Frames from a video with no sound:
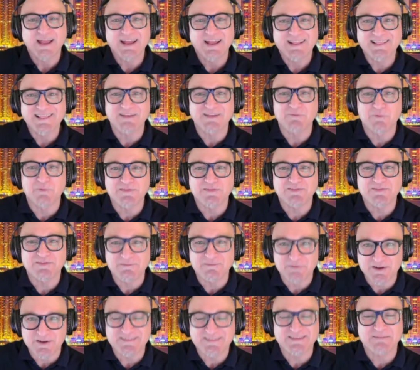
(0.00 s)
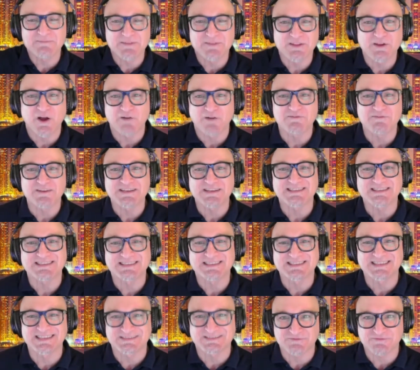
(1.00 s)
like what are some of the obvious
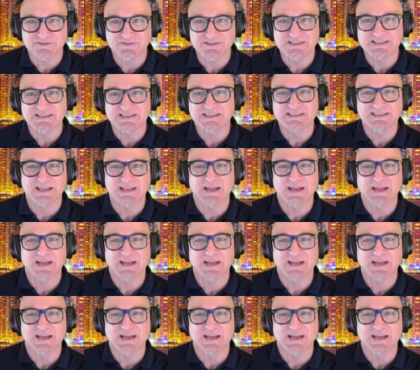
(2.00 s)
differences